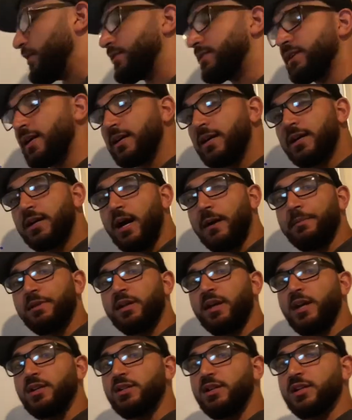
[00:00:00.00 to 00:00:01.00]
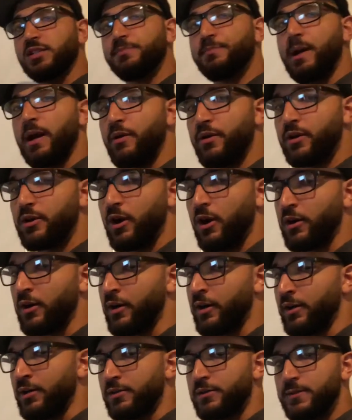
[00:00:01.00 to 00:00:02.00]
second complication is
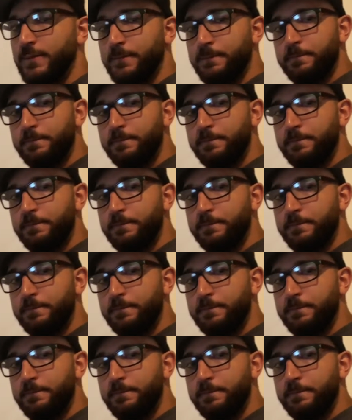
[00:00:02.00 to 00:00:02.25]
pericarditis.